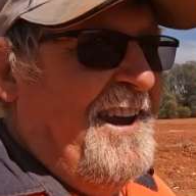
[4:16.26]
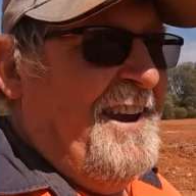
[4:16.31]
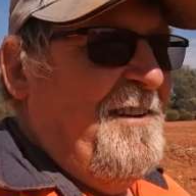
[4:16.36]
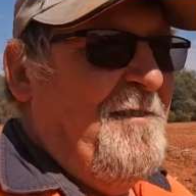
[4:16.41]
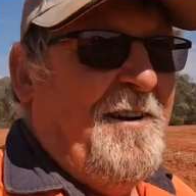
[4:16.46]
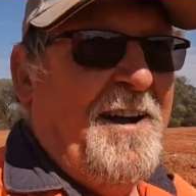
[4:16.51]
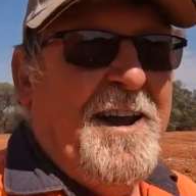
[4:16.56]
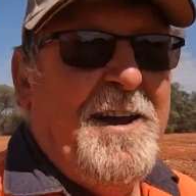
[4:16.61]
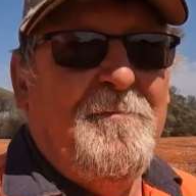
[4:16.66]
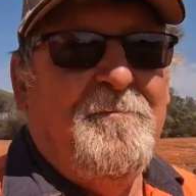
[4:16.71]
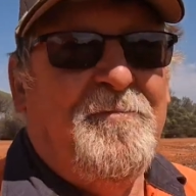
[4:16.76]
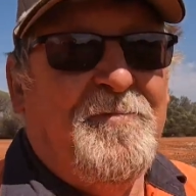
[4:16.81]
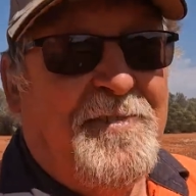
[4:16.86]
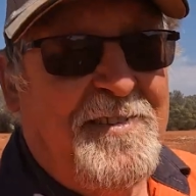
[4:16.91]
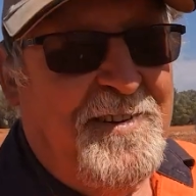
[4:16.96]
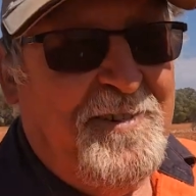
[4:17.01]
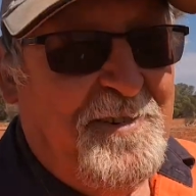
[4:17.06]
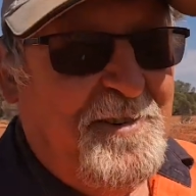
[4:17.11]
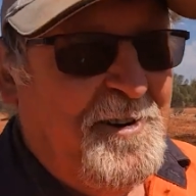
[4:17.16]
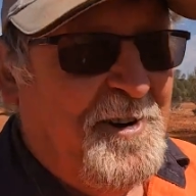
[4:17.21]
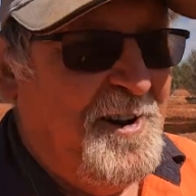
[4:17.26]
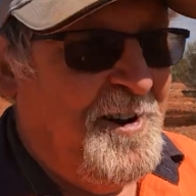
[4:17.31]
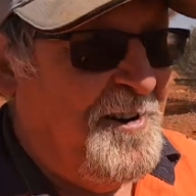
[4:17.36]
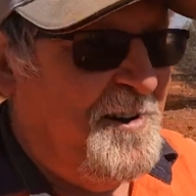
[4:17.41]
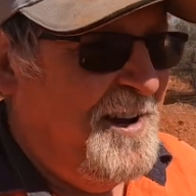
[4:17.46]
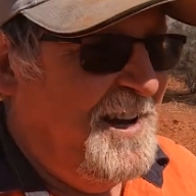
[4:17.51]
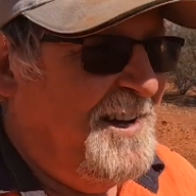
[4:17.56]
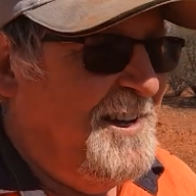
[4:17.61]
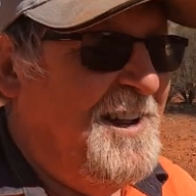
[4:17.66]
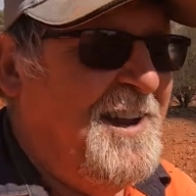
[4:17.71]
anyway, all right, I'll
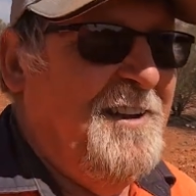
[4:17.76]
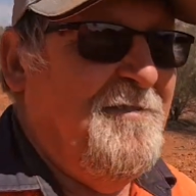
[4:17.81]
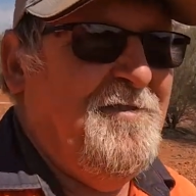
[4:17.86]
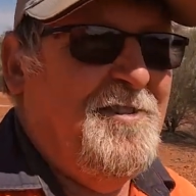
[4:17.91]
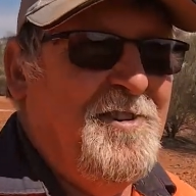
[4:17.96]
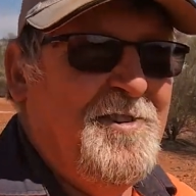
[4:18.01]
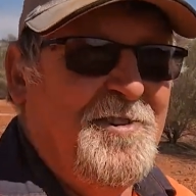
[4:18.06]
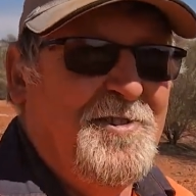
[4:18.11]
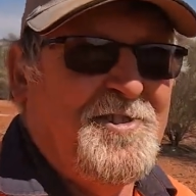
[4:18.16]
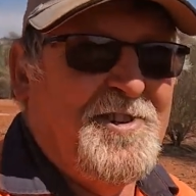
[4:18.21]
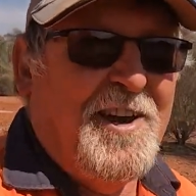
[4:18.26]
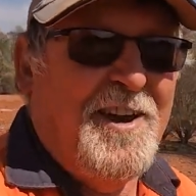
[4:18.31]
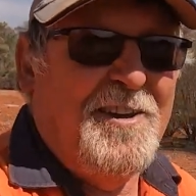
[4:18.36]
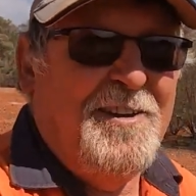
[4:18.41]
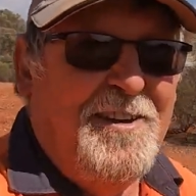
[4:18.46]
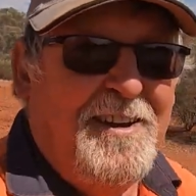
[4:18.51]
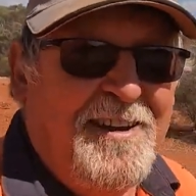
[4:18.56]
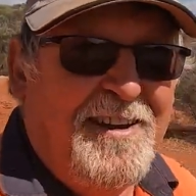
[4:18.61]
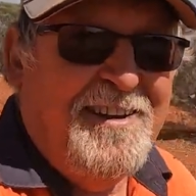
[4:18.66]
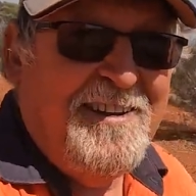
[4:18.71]
hand over to you, Joe.